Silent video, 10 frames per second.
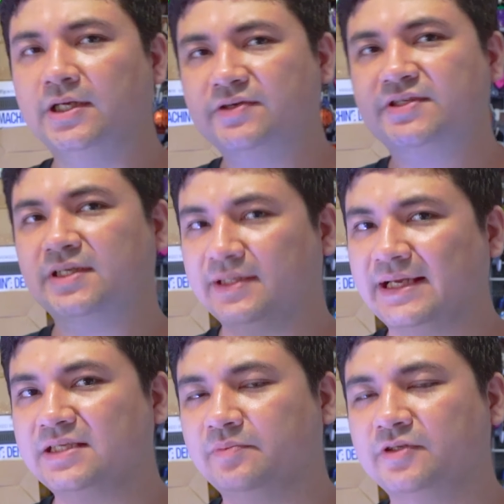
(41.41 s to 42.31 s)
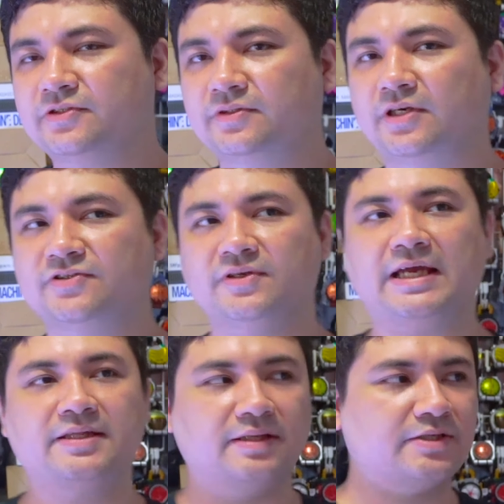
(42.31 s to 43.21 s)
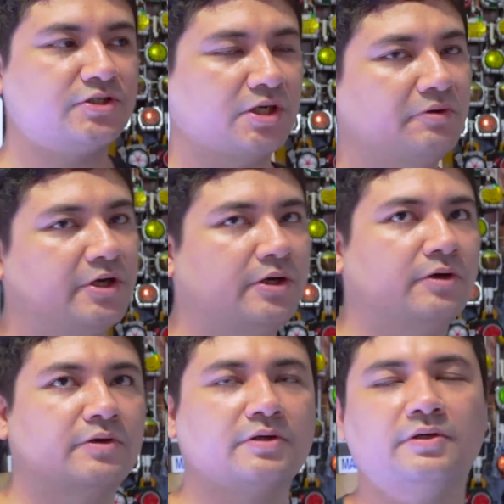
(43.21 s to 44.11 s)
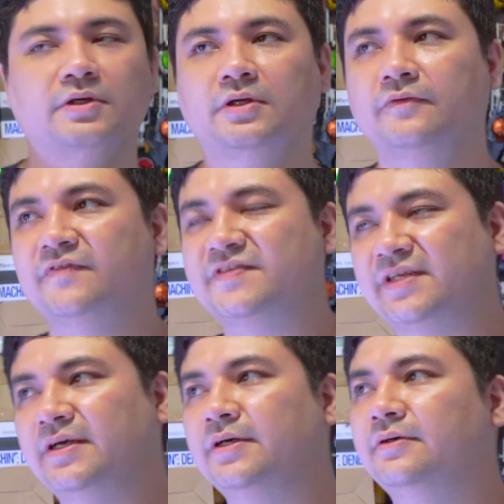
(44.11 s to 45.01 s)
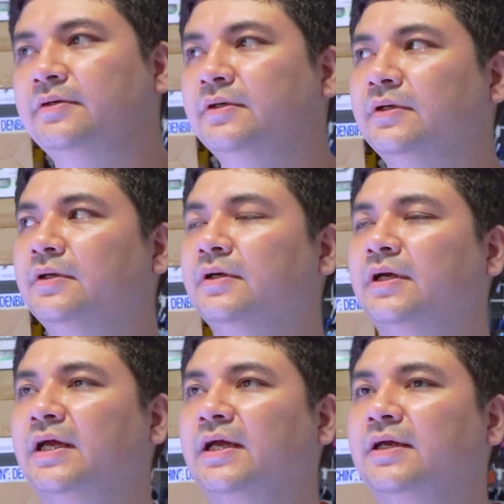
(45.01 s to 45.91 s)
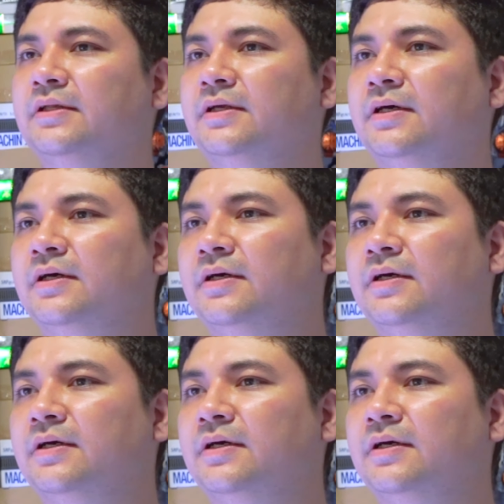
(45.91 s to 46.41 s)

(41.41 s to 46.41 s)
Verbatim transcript: It was in a glass bottle. They also had like Cherry Coke for sale, and